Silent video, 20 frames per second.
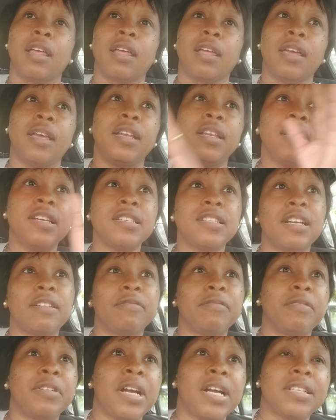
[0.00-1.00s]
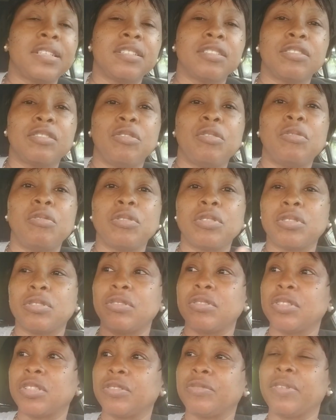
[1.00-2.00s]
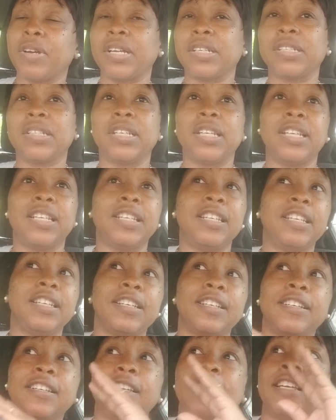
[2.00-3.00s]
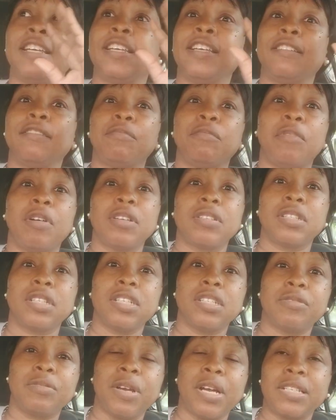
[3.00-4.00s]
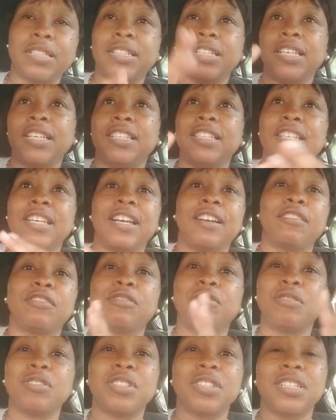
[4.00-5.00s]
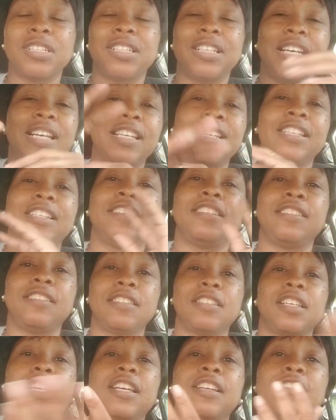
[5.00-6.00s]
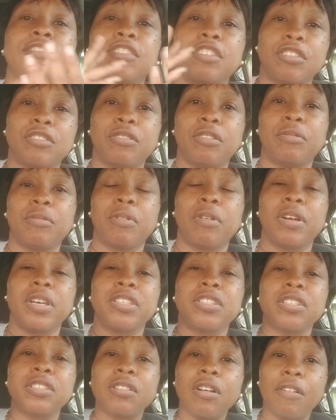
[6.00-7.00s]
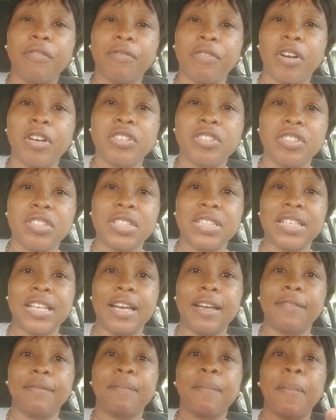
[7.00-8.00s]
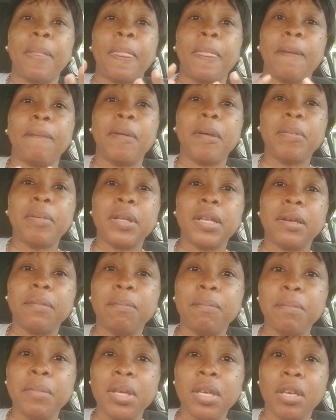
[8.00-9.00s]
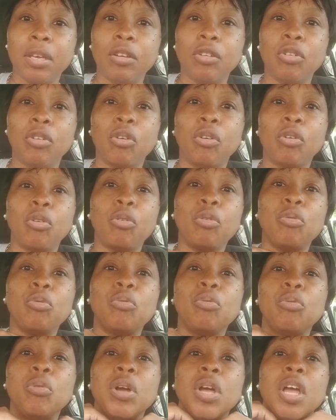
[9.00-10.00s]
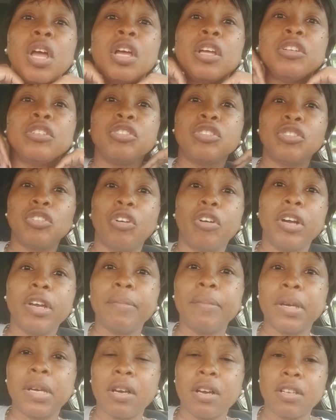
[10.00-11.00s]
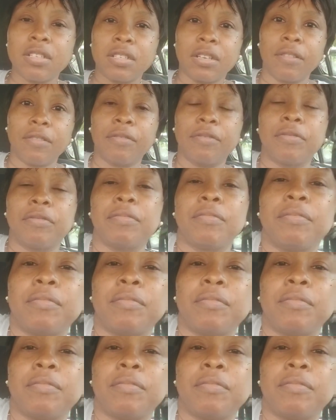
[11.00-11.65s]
Indians are reacting to Coach is reacting to India, Bawse is reacting to India and Coach, and the cycle is just going wrong. It's just unfortunate that people like me, who joined because of